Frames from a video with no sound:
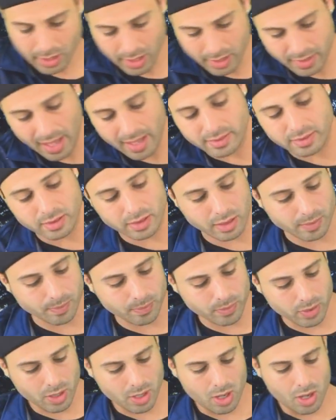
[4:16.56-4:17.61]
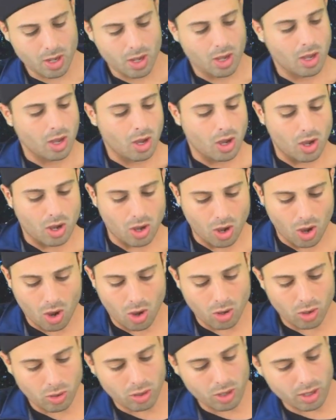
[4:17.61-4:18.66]
And that's it.
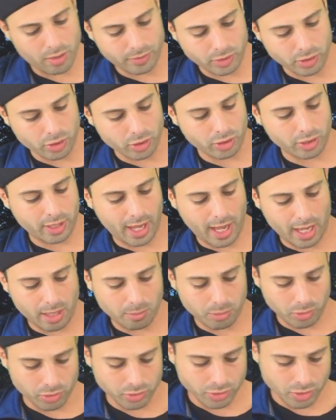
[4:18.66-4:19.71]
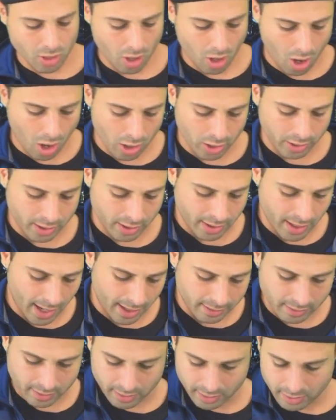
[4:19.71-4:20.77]
All of your cables are
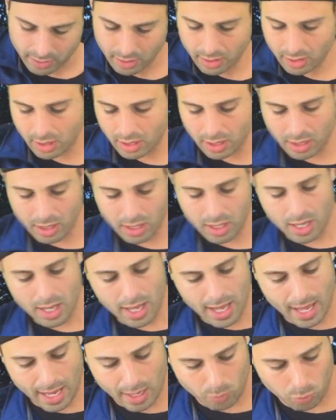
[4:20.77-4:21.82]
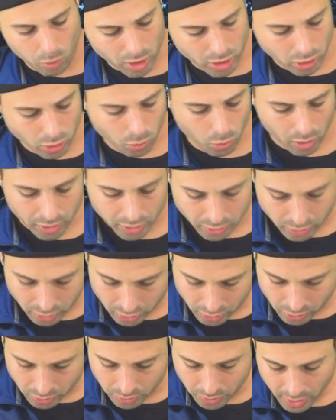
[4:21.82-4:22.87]
connected, and what you want to
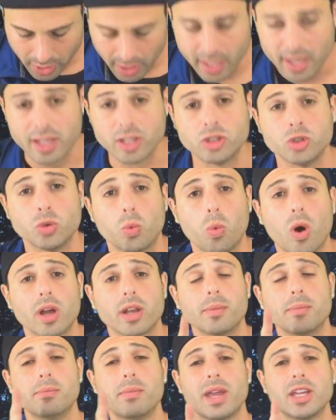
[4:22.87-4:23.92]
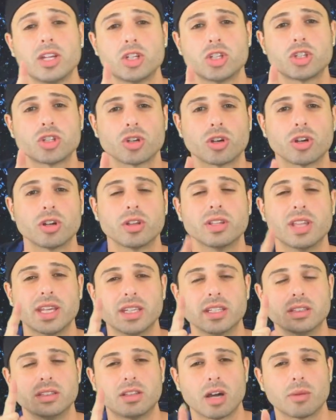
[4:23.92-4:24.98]
do is you want to make sure that
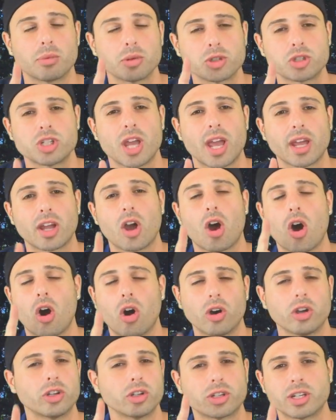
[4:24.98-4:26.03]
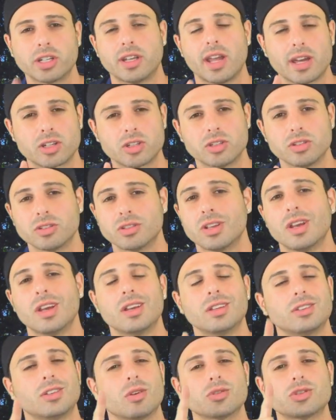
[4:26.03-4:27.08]
you double check all your connections.
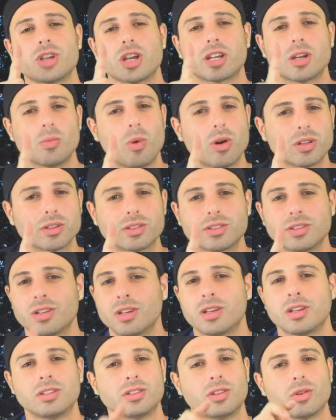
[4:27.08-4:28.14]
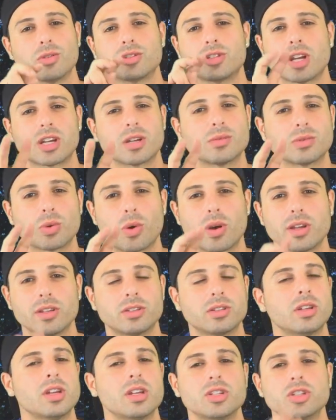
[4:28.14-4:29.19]
Don't check them once, don't check them twice,
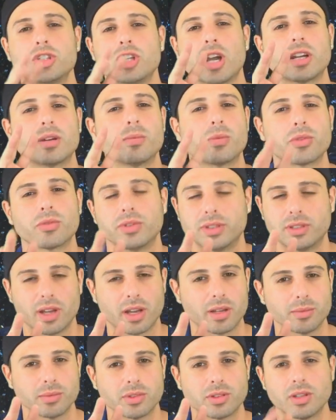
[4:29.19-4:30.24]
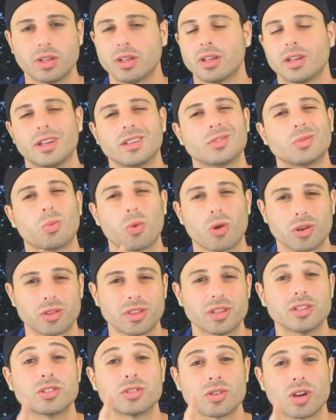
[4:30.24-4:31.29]
check them 3 times. It's worth
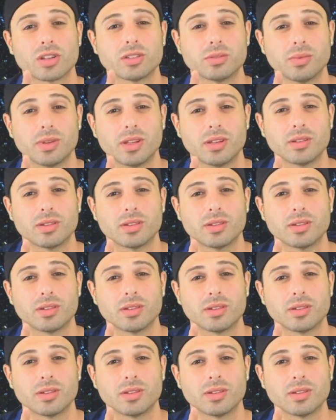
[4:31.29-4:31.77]
it, trust me.